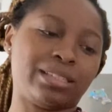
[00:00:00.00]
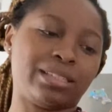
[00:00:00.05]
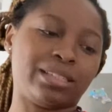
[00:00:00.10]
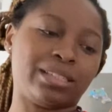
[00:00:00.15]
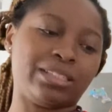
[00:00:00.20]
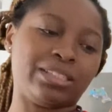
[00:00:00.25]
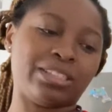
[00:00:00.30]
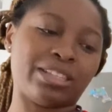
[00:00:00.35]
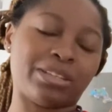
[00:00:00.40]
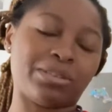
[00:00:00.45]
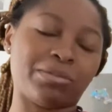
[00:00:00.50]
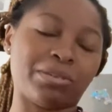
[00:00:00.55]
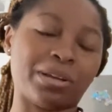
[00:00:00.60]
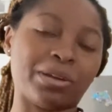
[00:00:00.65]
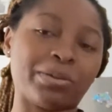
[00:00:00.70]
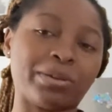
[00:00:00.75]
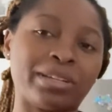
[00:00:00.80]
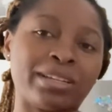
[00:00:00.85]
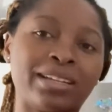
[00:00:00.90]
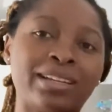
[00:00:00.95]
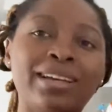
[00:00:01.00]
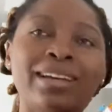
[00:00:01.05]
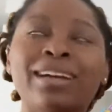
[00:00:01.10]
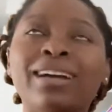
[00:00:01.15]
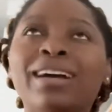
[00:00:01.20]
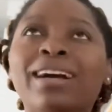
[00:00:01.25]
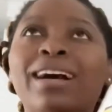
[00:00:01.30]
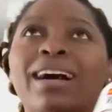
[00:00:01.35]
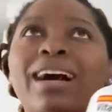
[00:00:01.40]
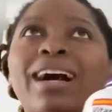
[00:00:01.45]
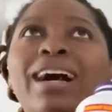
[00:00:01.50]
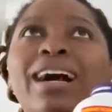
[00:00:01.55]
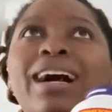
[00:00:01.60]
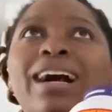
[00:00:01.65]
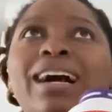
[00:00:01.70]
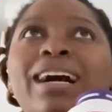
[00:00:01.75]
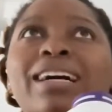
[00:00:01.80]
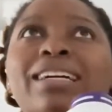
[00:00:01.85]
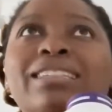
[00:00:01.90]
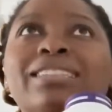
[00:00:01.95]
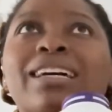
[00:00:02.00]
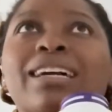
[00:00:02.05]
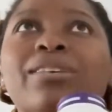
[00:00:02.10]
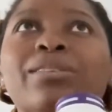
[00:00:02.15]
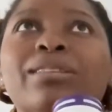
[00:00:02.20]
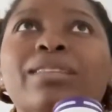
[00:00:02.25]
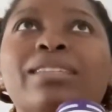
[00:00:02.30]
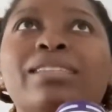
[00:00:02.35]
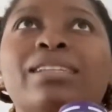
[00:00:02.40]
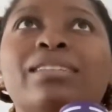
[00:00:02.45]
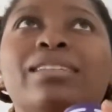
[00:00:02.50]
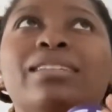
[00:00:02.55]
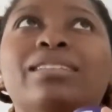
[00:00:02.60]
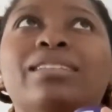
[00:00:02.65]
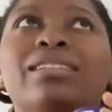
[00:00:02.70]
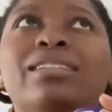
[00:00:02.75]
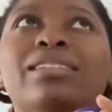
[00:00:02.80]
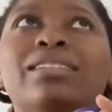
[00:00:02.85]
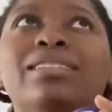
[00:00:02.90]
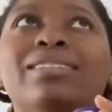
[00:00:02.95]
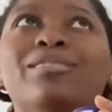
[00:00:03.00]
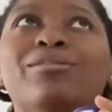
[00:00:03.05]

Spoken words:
in January and I only started taking it